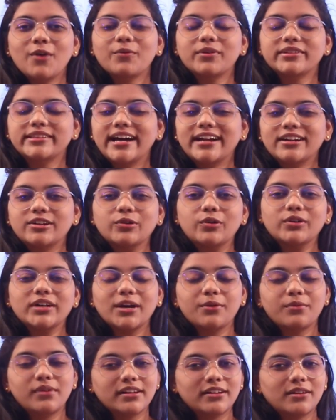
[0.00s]
With that note,
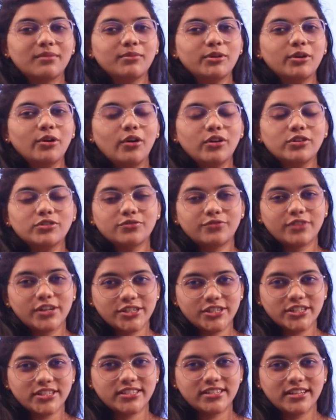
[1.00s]
I welcome you all to
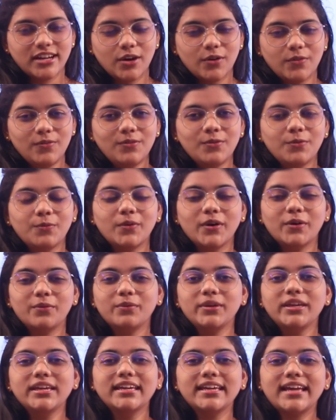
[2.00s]
Freshers Now, where
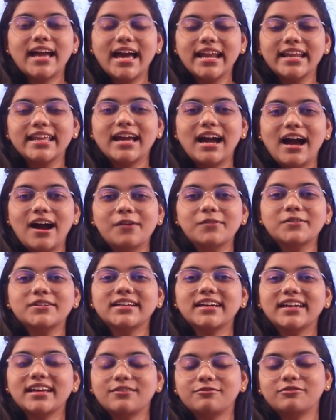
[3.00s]
we carry
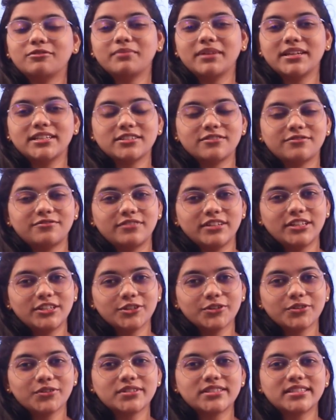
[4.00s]
out informative
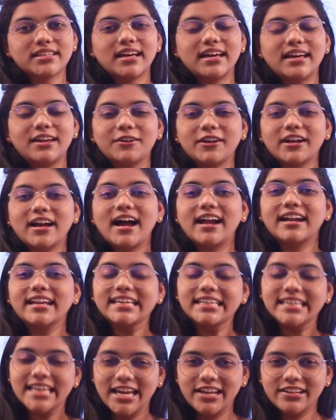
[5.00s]
videos
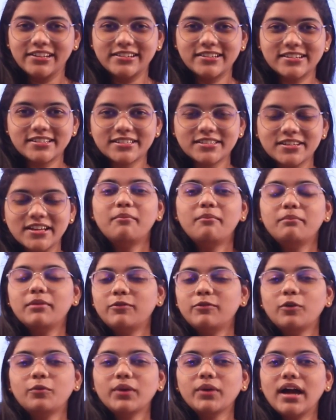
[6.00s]
regarding careers.
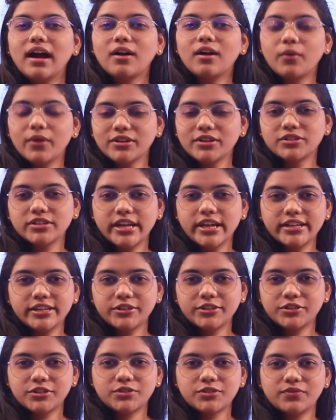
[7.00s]
Before we are going to get
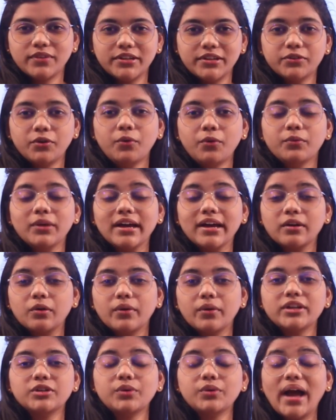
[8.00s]
into this video, we are
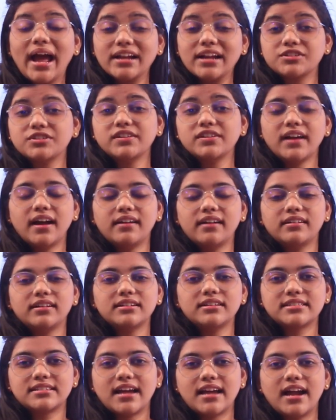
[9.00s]
going to actually
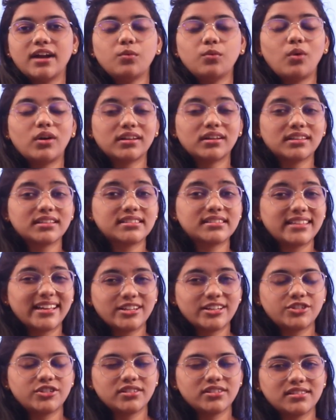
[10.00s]
understand what are the
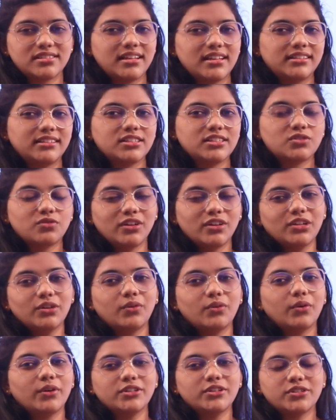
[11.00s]
sections that this
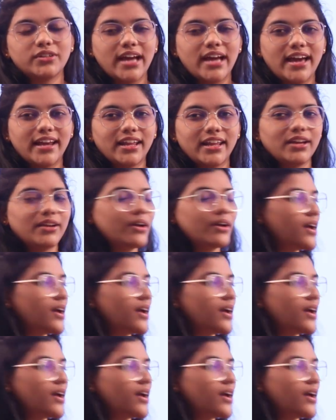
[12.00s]
video is going to carry.